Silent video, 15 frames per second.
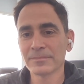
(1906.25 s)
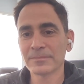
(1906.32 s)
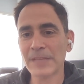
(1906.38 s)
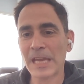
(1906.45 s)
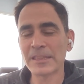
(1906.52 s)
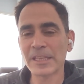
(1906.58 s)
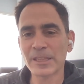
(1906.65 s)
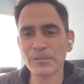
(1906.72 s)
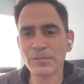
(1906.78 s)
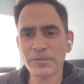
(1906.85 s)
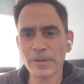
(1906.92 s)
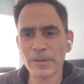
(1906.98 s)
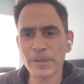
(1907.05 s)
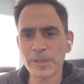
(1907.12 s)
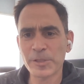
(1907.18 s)
I think they're
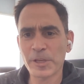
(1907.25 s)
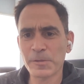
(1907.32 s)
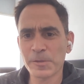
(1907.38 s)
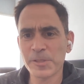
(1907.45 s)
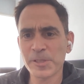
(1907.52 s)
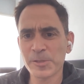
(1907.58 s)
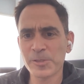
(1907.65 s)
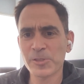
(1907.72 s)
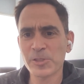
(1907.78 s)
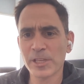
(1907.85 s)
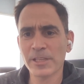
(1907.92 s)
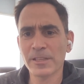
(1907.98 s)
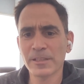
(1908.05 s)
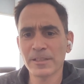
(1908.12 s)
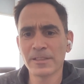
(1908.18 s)
referring to General Tso's
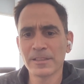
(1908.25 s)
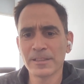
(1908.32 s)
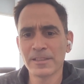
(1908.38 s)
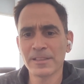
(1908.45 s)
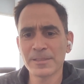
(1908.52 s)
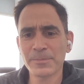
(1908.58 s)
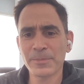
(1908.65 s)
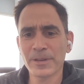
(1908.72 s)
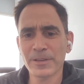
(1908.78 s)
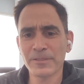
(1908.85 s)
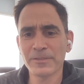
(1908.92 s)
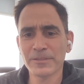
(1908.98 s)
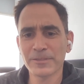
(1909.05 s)
chicken as part of...